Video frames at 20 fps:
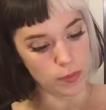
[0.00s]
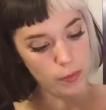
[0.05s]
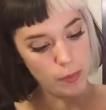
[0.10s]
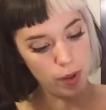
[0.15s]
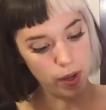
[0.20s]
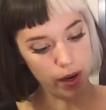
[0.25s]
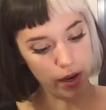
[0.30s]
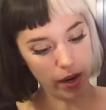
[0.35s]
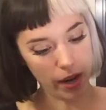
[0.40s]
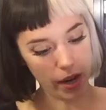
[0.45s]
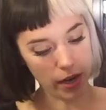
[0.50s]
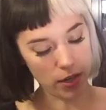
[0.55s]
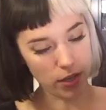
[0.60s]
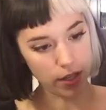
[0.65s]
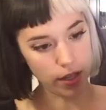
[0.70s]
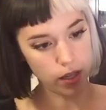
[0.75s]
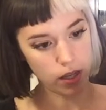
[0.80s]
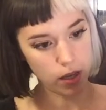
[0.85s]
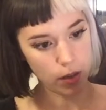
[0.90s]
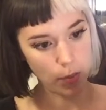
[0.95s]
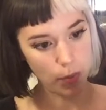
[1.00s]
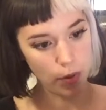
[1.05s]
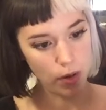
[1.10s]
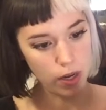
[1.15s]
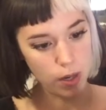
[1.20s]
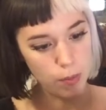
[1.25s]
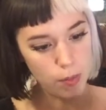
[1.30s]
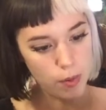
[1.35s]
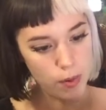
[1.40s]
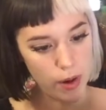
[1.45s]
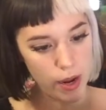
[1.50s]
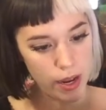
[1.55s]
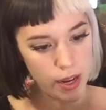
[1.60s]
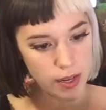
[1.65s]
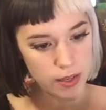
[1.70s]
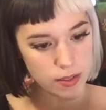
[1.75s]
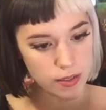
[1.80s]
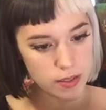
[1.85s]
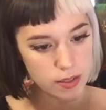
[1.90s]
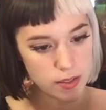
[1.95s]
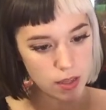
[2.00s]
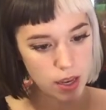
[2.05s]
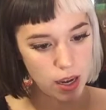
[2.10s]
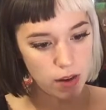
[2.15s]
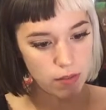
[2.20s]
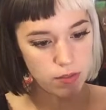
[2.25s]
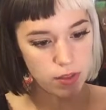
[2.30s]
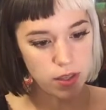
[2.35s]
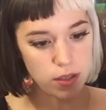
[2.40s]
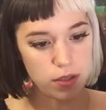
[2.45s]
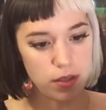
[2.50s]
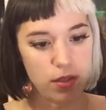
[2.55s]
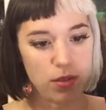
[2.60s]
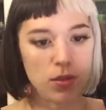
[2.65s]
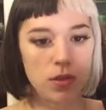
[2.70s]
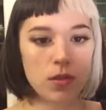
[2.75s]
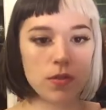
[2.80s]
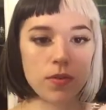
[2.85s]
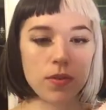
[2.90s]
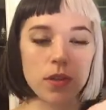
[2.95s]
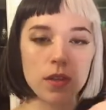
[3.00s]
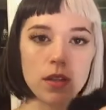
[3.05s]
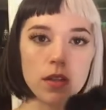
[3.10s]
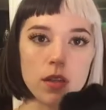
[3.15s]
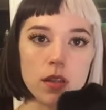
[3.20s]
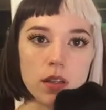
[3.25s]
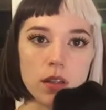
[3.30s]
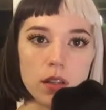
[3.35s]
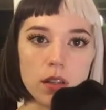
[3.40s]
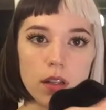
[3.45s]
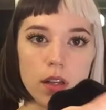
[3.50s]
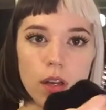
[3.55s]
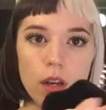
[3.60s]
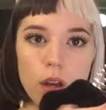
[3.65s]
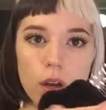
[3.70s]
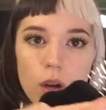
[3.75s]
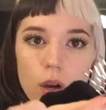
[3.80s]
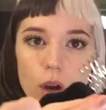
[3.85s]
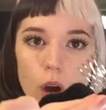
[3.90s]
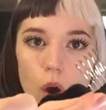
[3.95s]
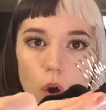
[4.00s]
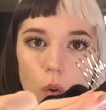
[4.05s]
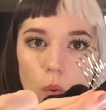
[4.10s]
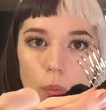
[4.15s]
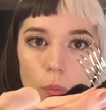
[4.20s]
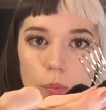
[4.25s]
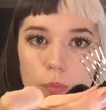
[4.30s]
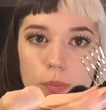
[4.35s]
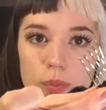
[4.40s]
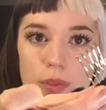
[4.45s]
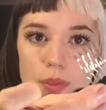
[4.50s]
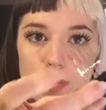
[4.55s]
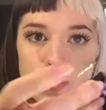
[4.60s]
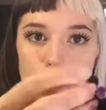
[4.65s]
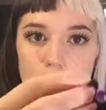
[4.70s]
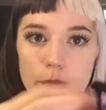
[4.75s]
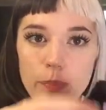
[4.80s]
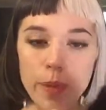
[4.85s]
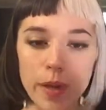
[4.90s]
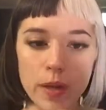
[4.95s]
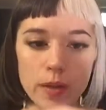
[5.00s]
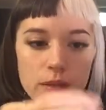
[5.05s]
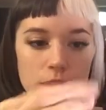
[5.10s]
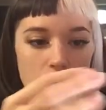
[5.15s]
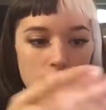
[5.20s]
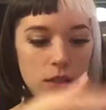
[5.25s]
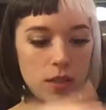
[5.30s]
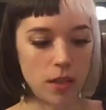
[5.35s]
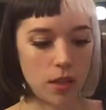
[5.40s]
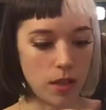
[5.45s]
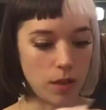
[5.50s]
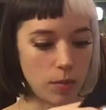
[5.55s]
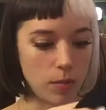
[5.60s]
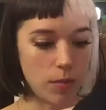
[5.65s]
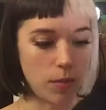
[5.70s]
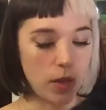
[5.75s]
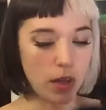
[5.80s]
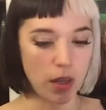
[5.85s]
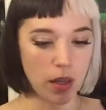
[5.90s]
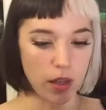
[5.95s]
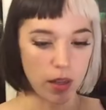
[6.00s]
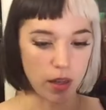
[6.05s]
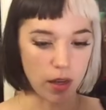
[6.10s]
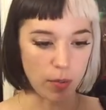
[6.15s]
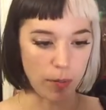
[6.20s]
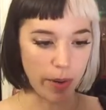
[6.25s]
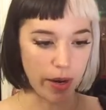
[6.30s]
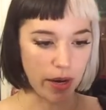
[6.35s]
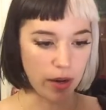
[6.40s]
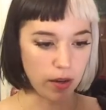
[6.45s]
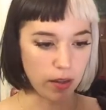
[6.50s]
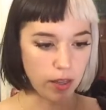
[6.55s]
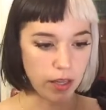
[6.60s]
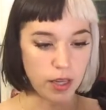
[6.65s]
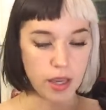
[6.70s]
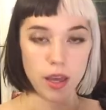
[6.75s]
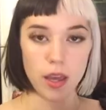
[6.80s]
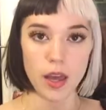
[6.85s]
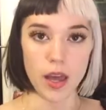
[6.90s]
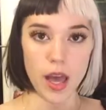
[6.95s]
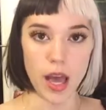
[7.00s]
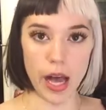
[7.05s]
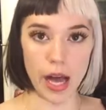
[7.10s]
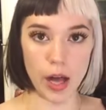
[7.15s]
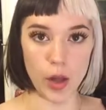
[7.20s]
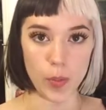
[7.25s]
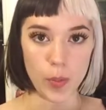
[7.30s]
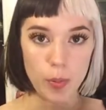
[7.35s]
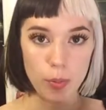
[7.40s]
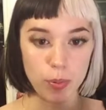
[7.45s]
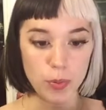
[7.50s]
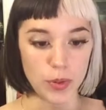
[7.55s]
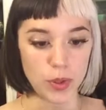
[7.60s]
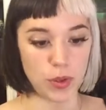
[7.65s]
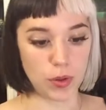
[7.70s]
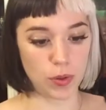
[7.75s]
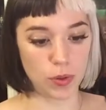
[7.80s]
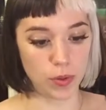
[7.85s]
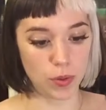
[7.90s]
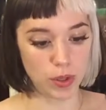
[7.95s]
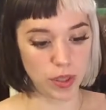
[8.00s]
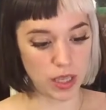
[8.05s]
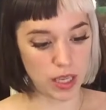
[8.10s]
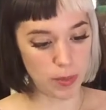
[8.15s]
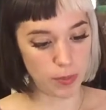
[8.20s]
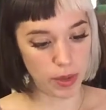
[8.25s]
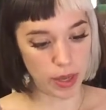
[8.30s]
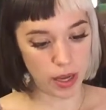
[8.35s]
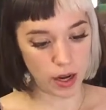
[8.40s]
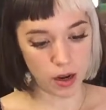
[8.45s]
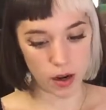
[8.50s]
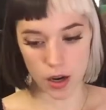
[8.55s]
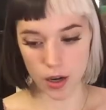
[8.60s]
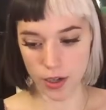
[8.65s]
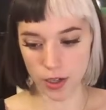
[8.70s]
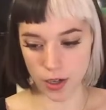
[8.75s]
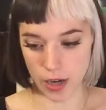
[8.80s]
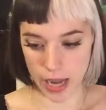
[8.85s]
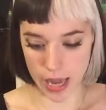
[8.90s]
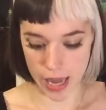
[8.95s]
But angelic pretty berets have these useful little combs built into them that apparently help you keep it on your